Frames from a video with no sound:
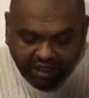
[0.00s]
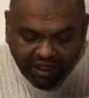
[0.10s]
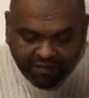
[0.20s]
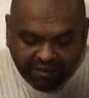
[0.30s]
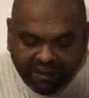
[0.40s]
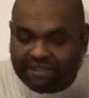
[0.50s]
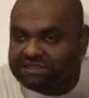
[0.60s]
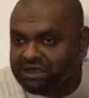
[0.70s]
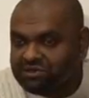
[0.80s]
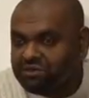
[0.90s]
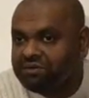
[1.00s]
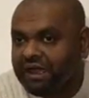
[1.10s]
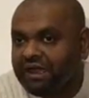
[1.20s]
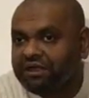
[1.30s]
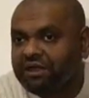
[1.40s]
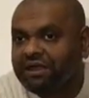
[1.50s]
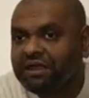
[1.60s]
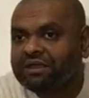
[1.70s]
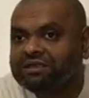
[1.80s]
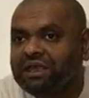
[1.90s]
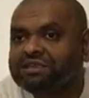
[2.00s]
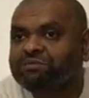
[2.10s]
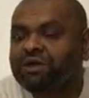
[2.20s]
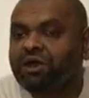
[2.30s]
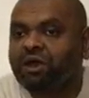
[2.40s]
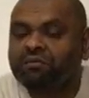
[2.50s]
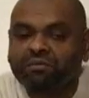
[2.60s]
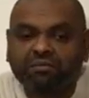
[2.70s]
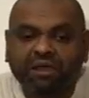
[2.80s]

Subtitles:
Amar Bhai Jackson, yeah, he's become